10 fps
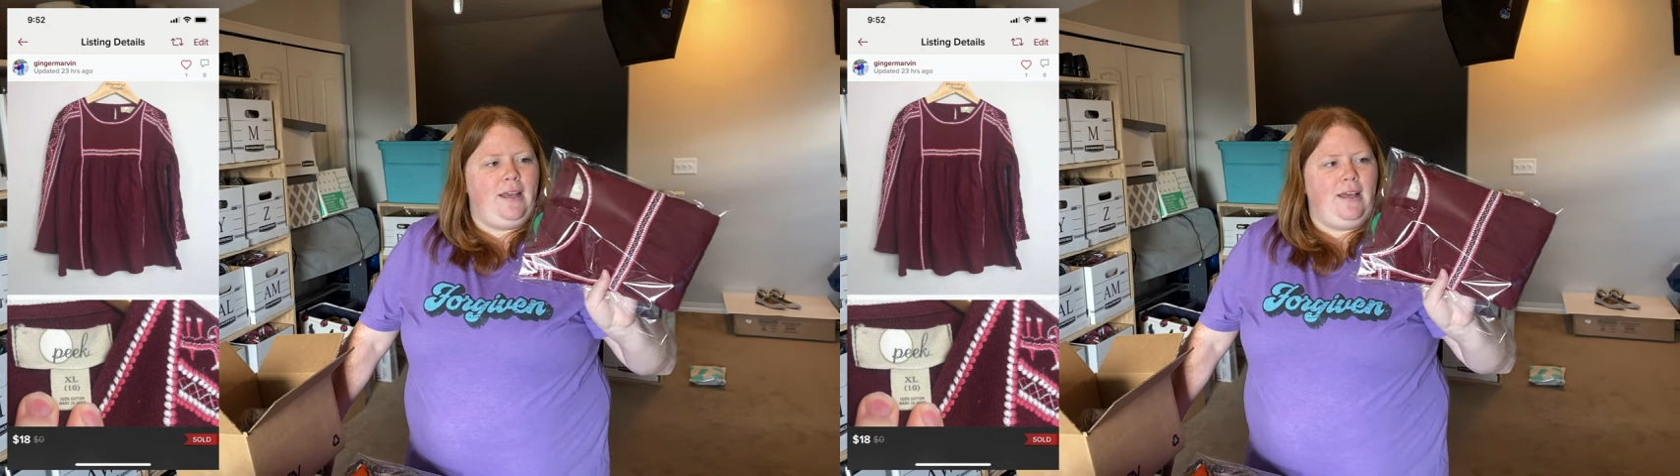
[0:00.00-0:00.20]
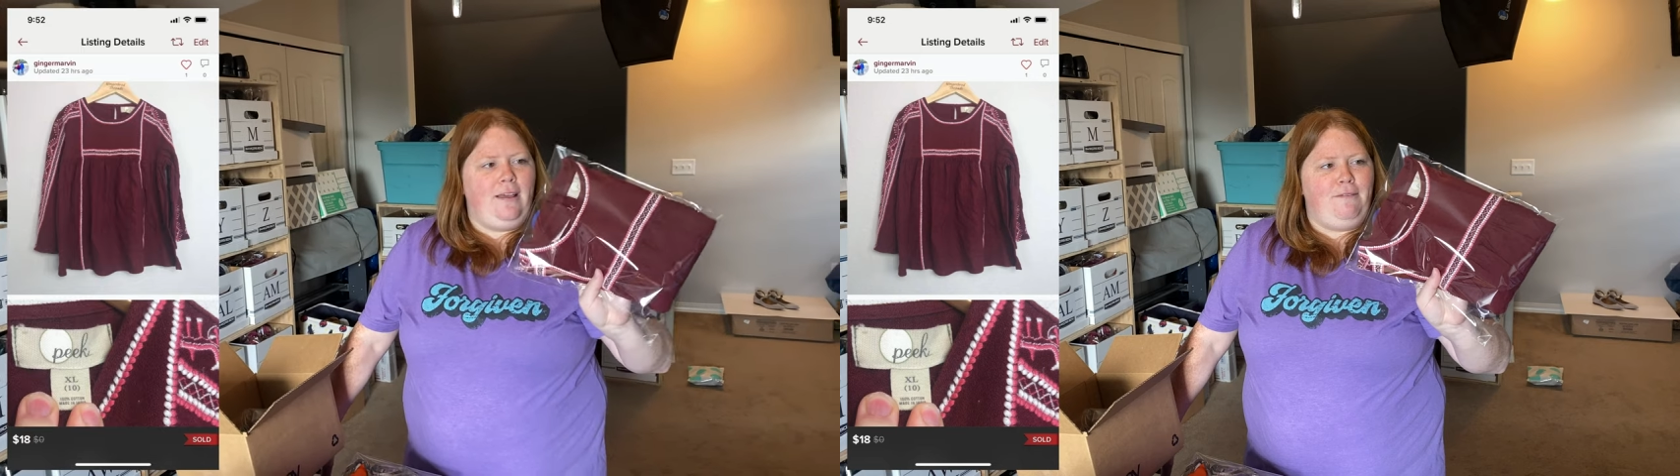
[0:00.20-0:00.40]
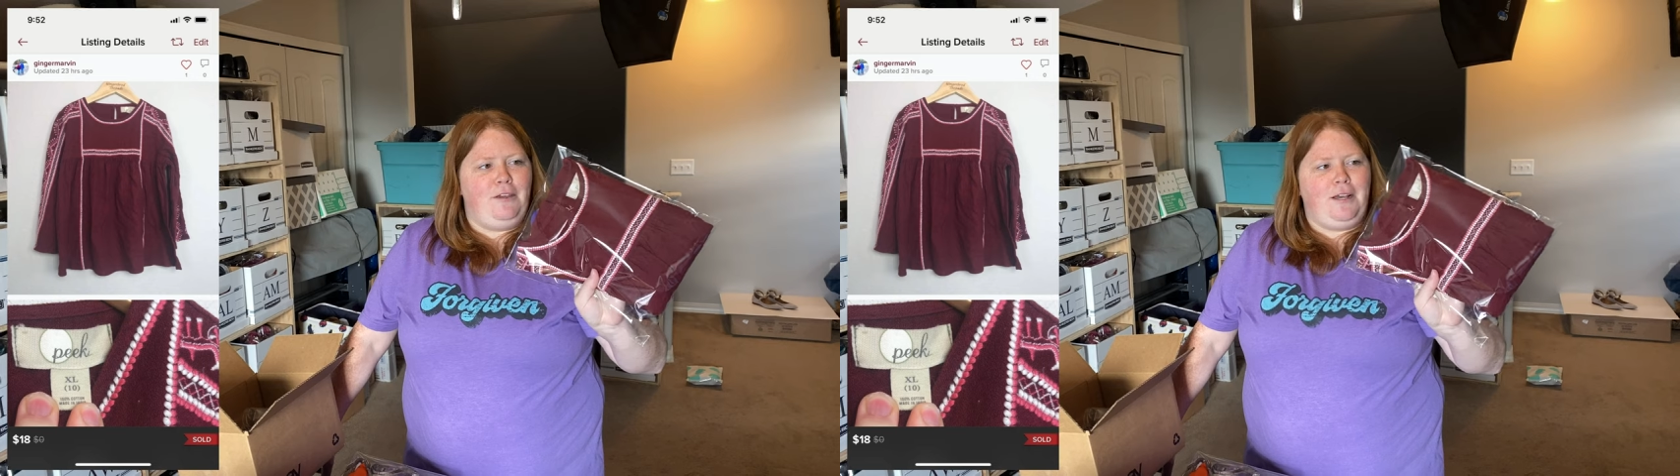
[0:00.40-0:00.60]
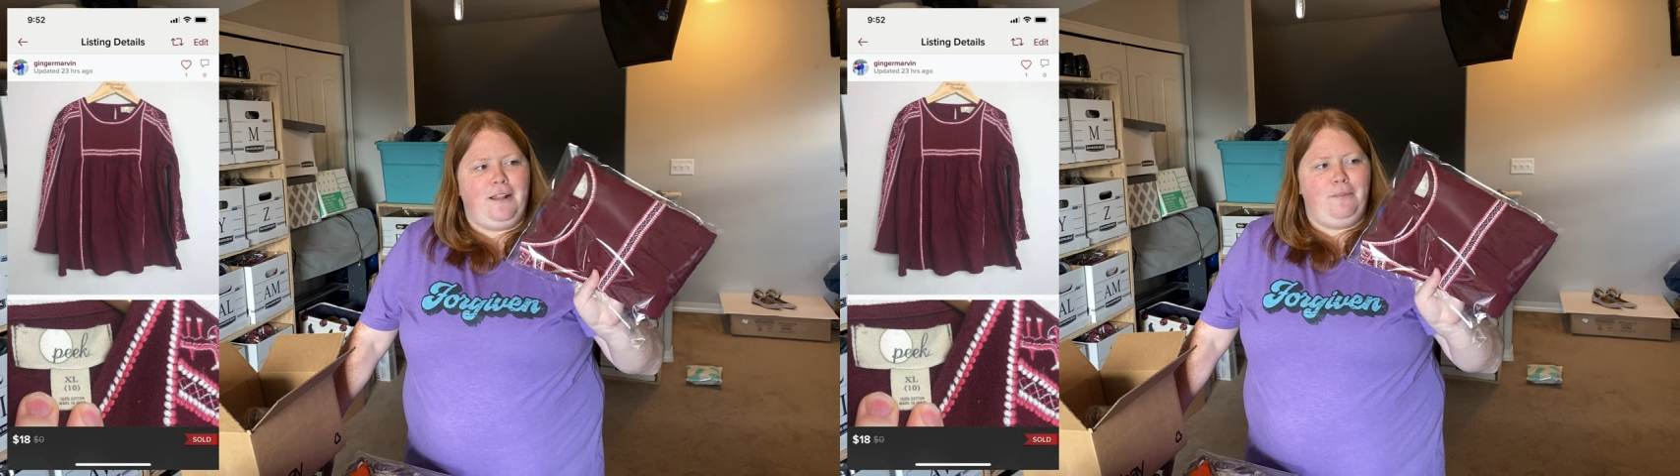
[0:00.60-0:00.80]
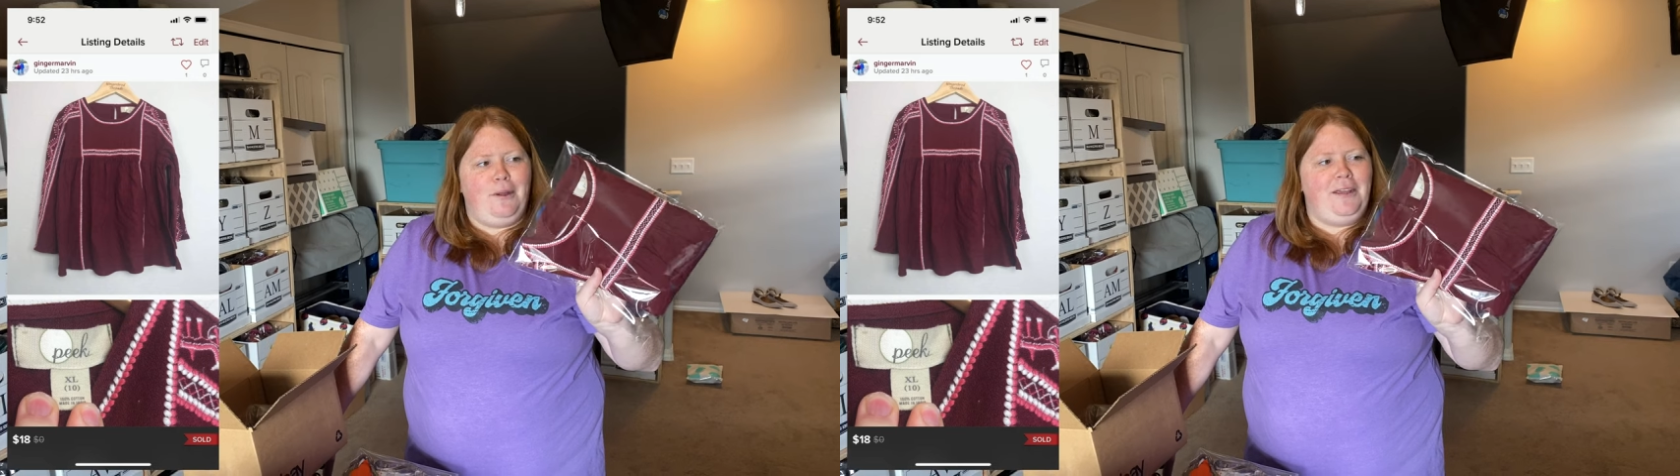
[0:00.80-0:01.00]
I love the
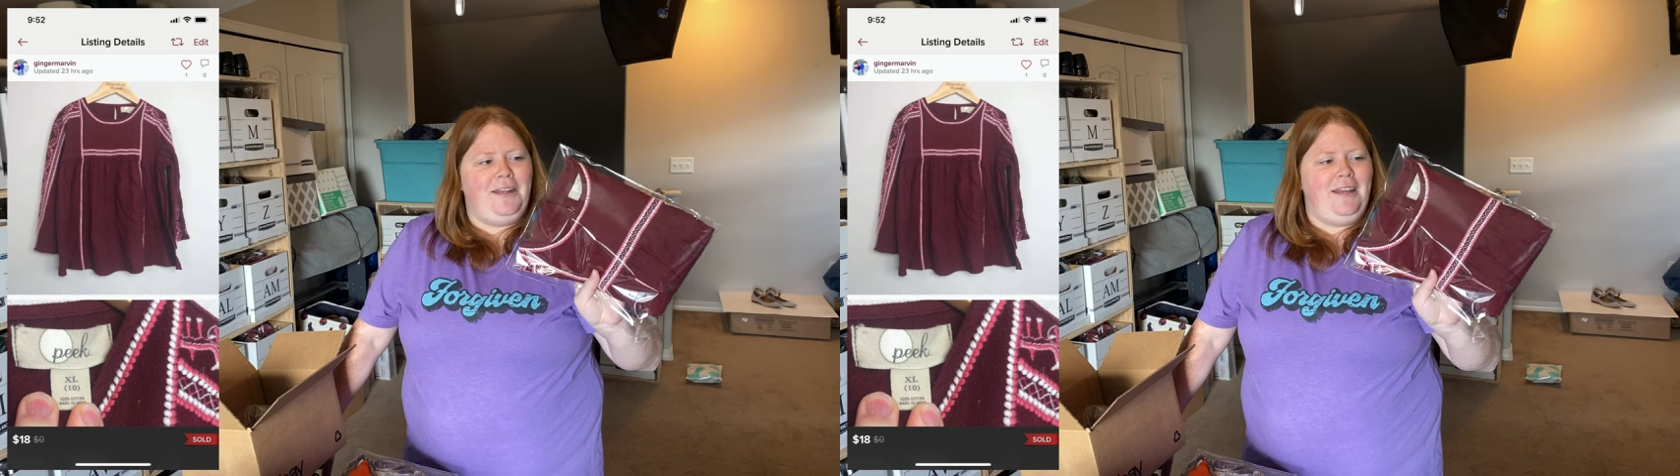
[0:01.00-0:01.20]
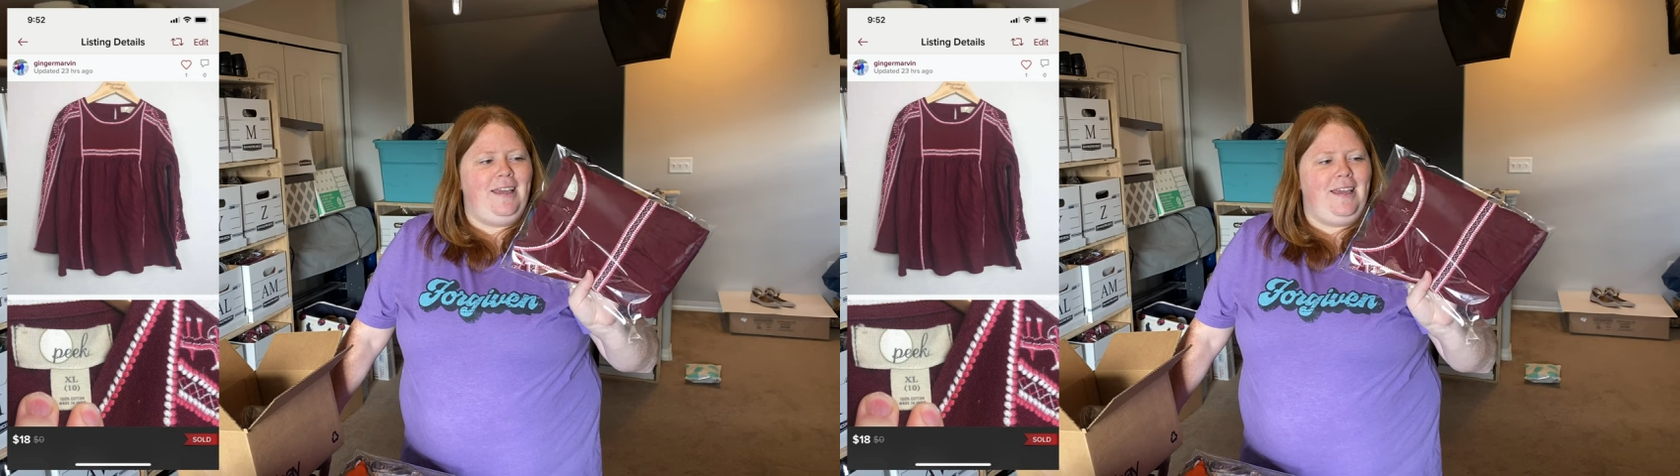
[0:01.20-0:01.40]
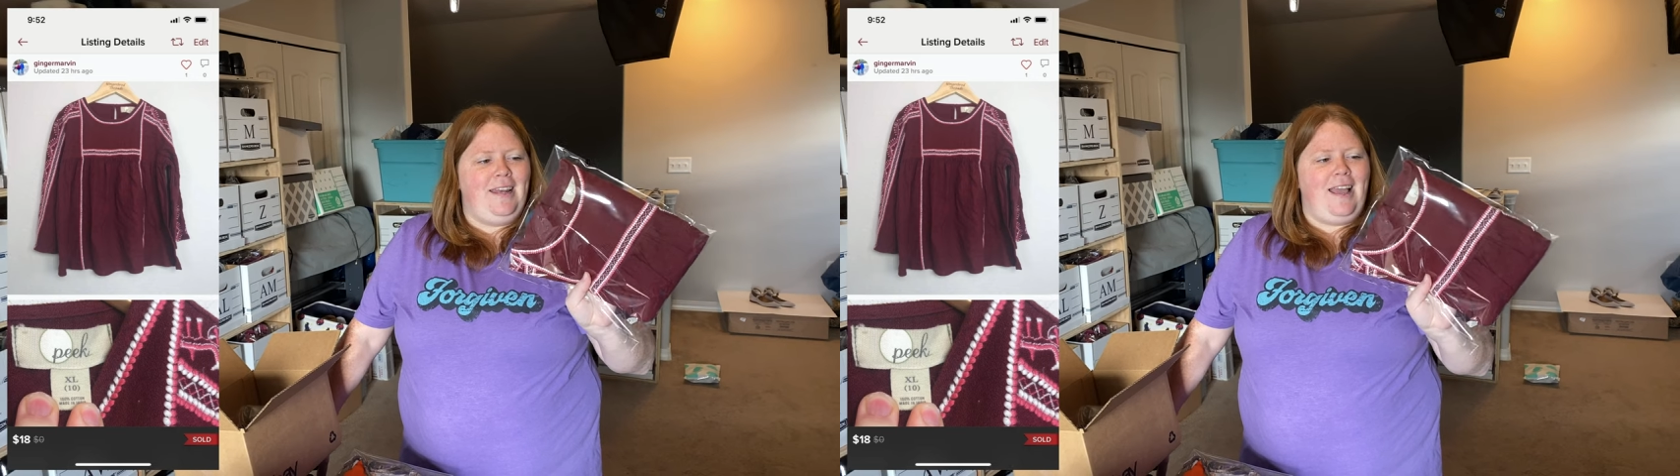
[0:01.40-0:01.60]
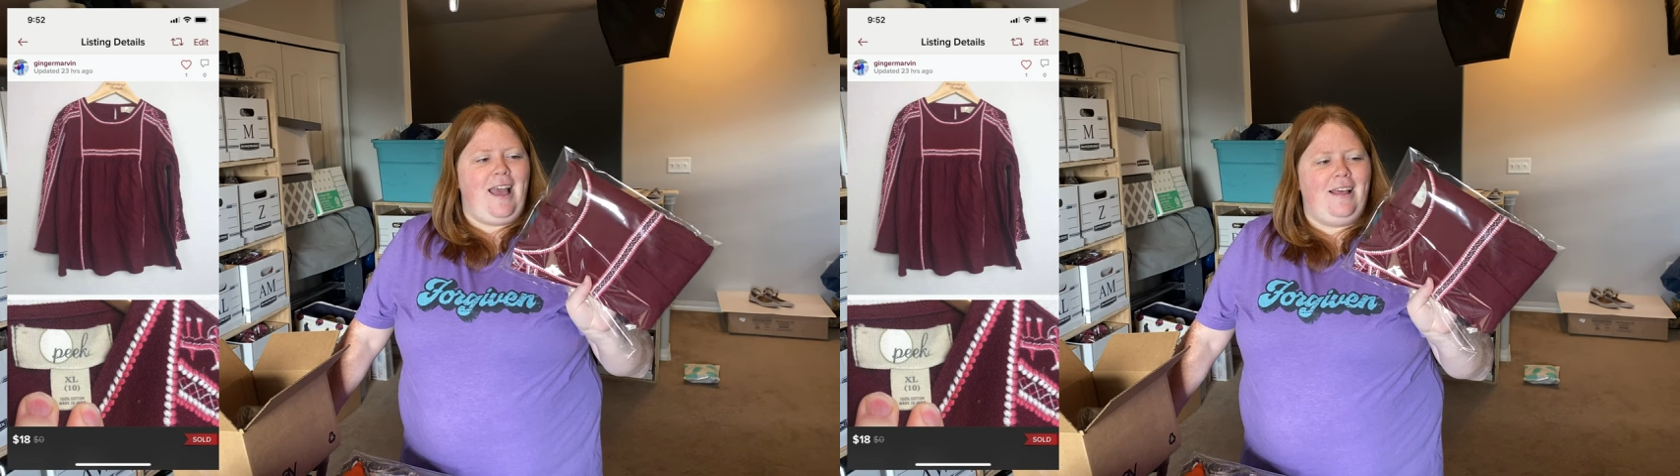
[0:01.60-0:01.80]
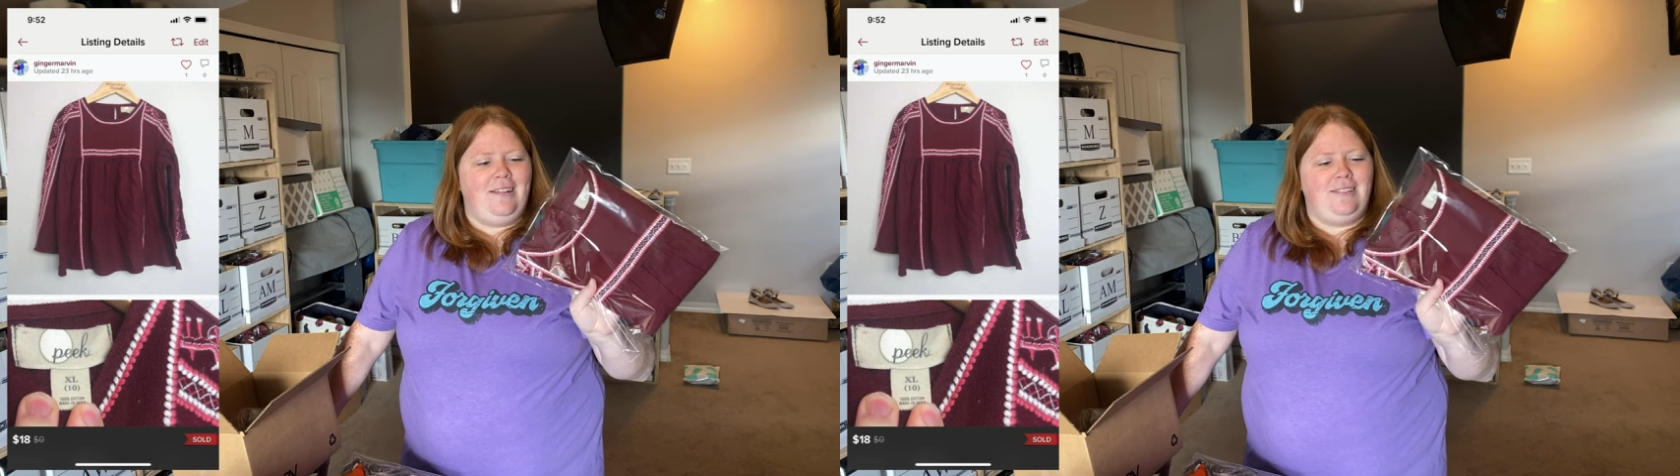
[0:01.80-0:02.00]
color burgundy and it has